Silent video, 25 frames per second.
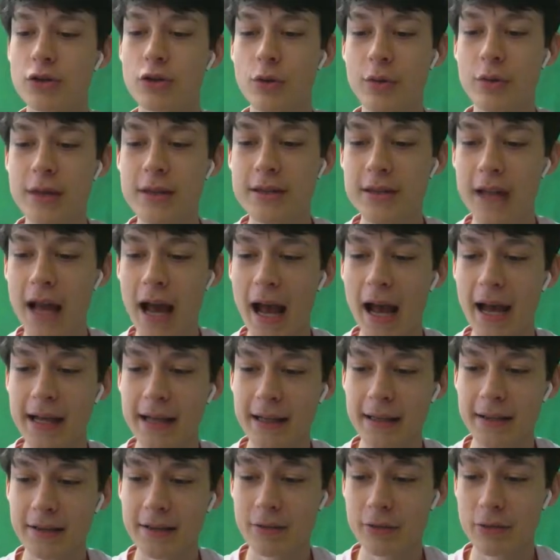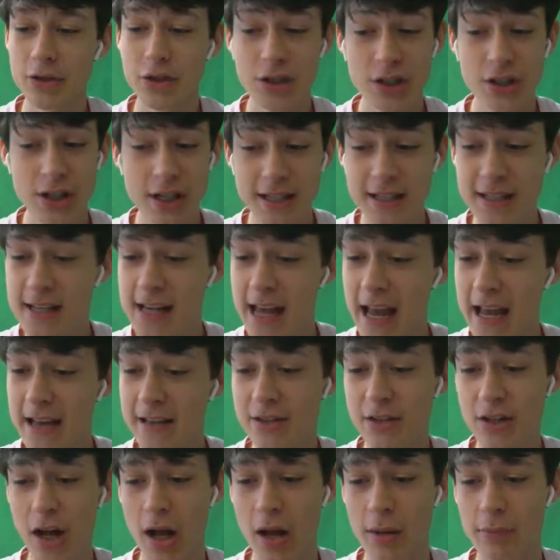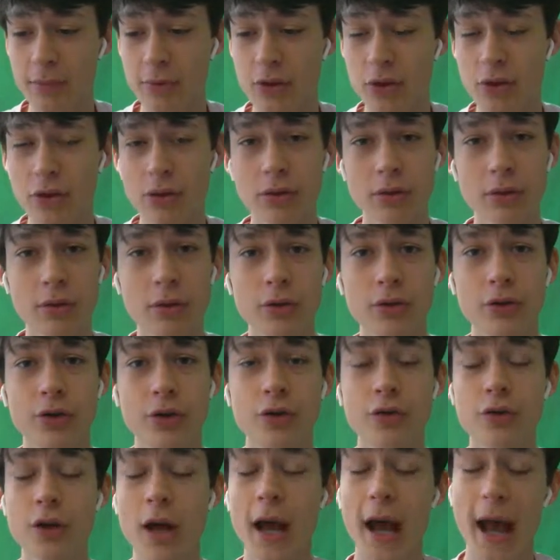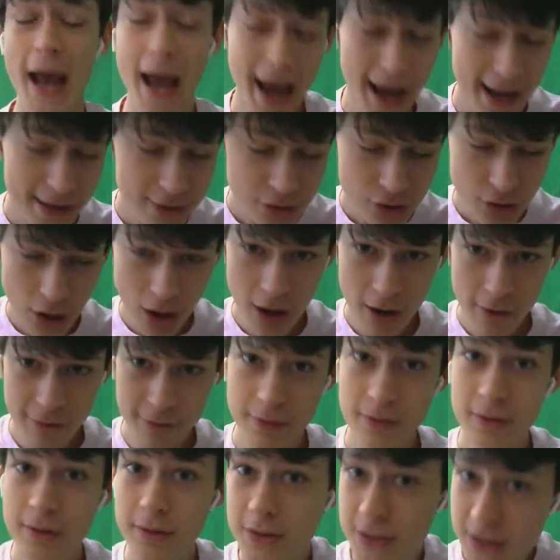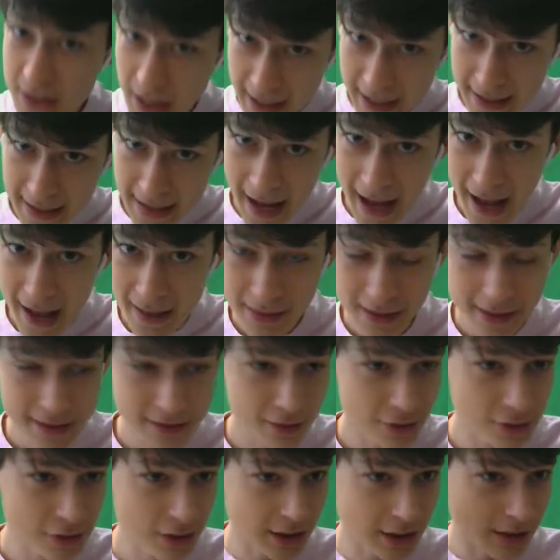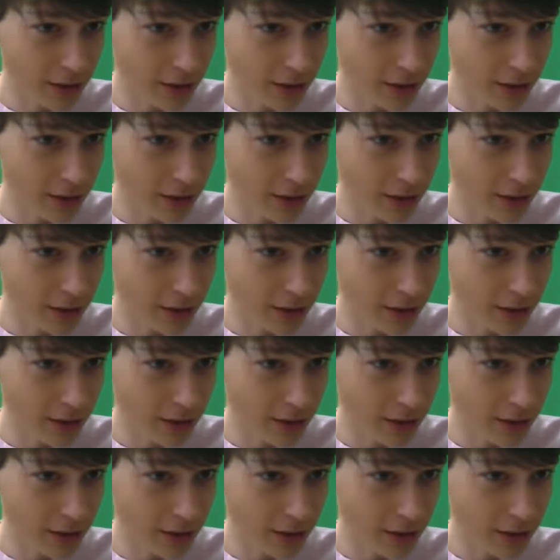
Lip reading: this guy, 60K subs, dude, hats off. Second hat, there's a